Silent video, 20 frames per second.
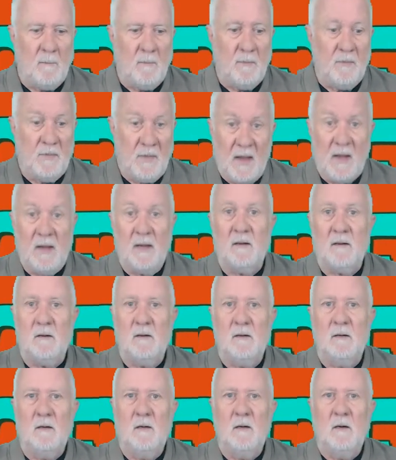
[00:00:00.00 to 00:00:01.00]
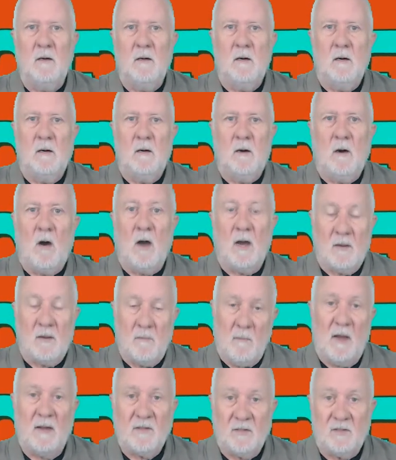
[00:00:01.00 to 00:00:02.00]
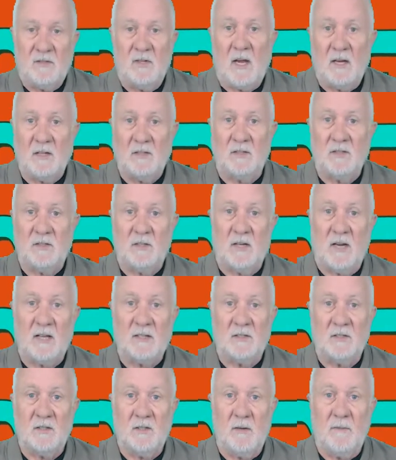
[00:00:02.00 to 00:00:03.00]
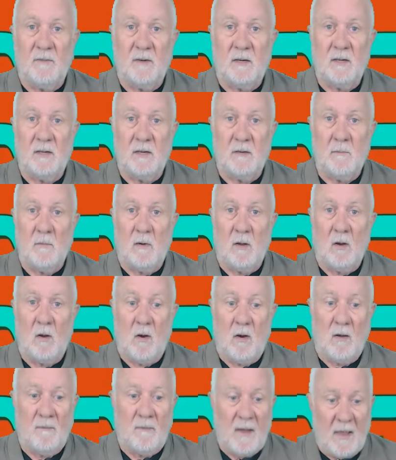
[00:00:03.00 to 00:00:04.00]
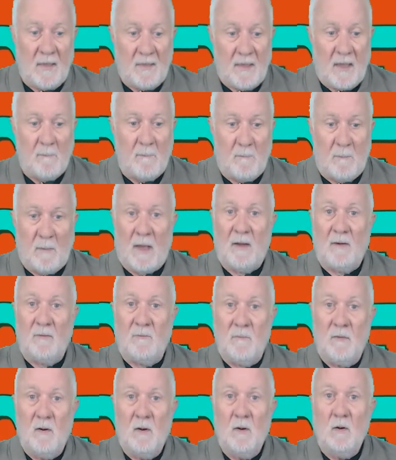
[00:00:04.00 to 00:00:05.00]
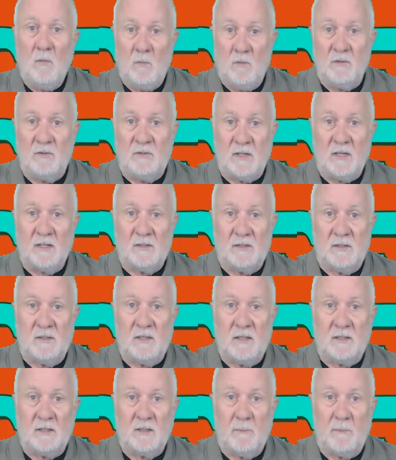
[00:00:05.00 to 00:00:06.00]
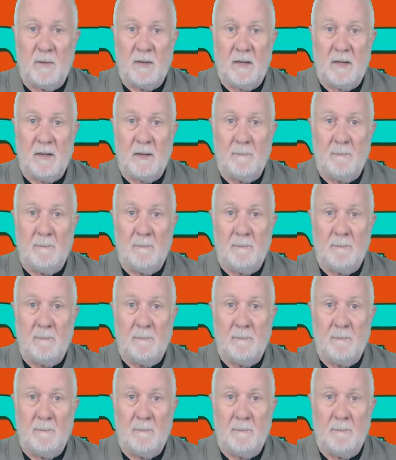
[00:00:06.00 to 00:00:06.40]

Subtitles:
then I can make the changes that are significant in my life, and that button would just disappear.